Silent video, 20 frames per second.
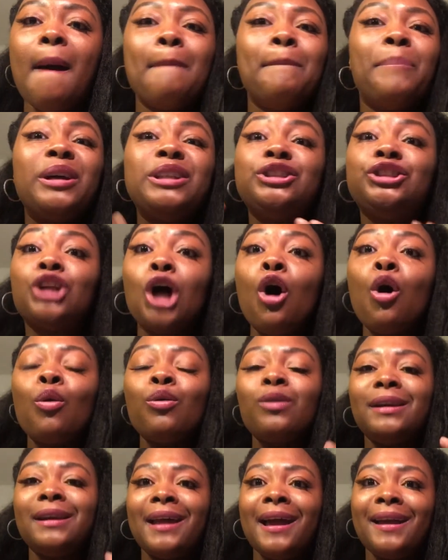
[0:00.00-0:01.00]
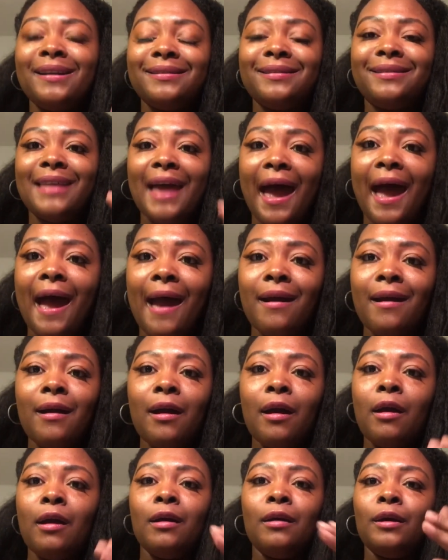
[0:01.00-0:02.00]
but don't let that
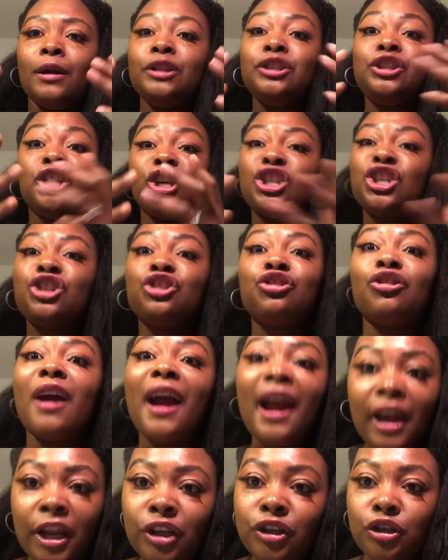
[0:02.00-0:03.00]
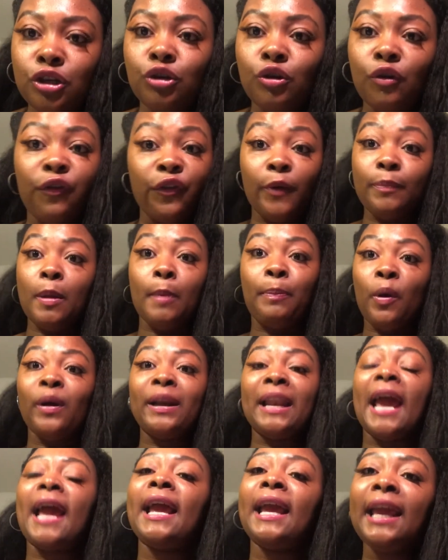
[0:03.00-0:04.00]
distract you from the
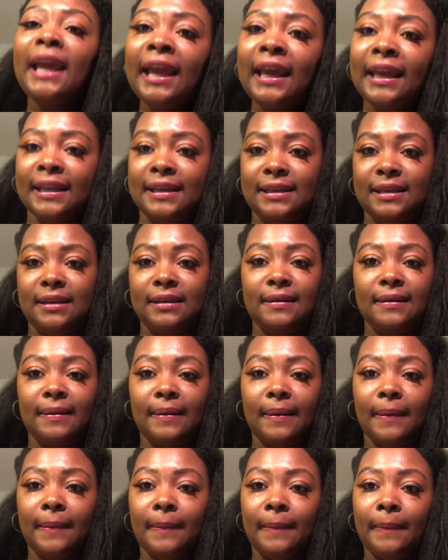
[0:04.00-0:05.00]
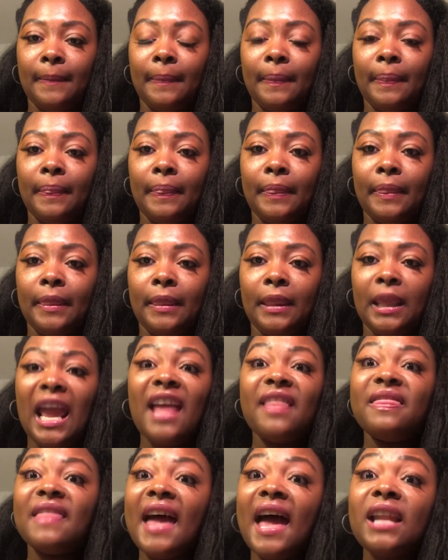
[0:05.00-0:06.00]
point at hand.
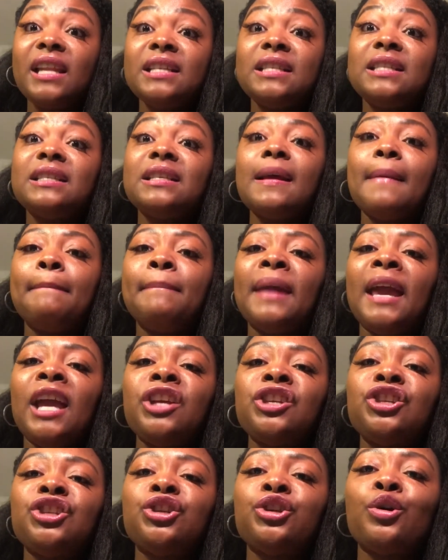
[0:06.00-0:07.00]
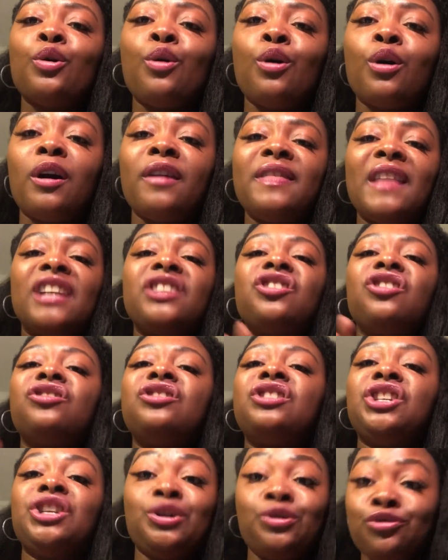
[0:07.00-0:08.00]
And that is to make sure that your
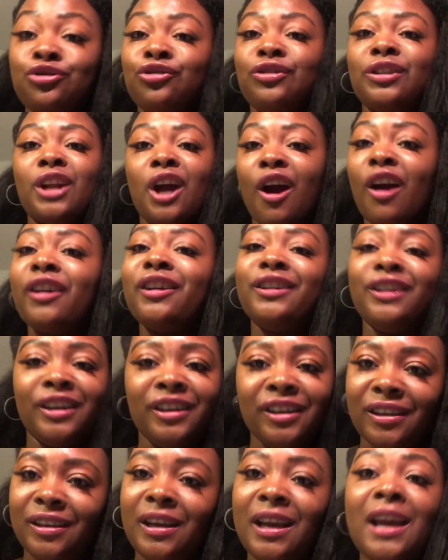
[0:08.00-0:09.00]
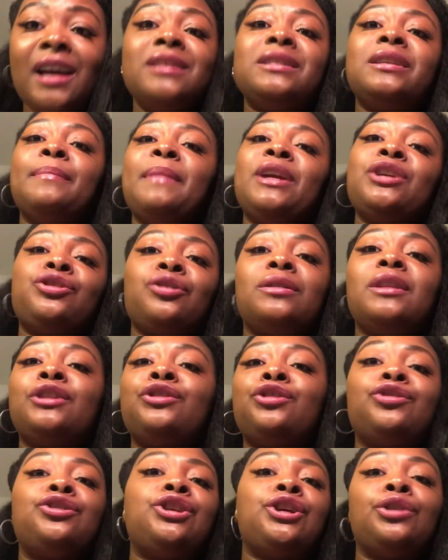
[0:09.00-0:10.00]
children are good, to make sure
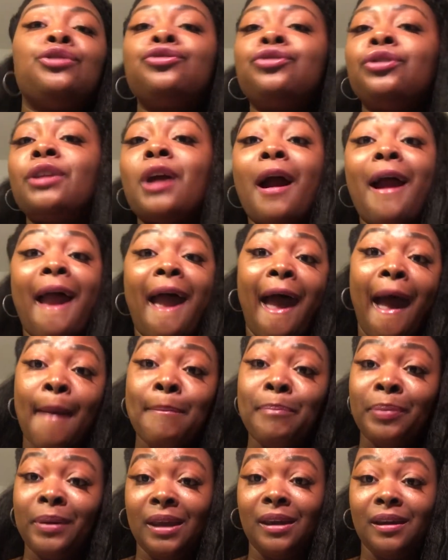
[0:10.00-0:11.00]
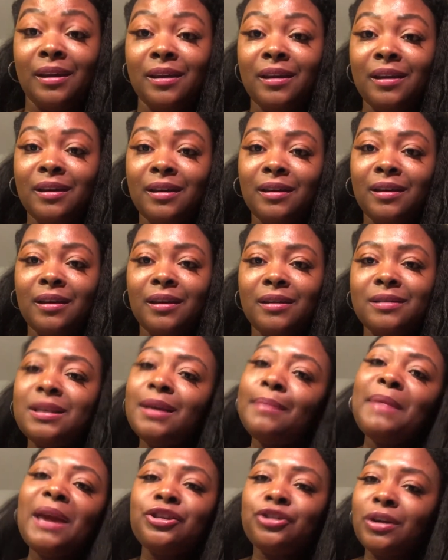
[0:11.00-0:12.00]
that your children are happy,
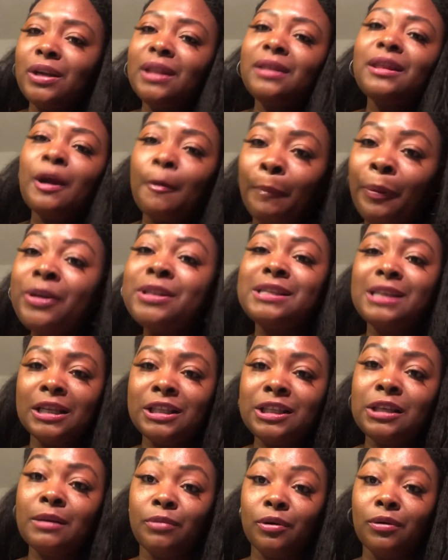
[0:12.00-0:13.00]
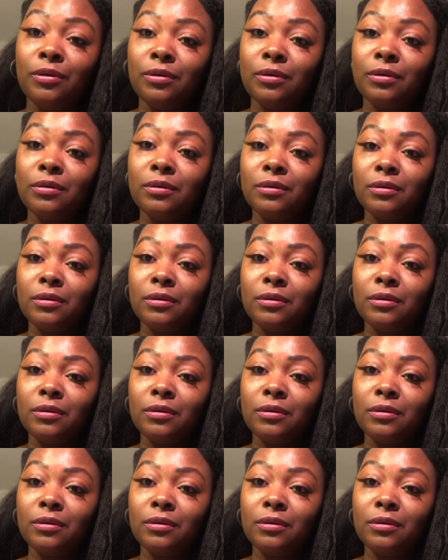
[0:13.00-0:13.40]
to make sure that they're presentable.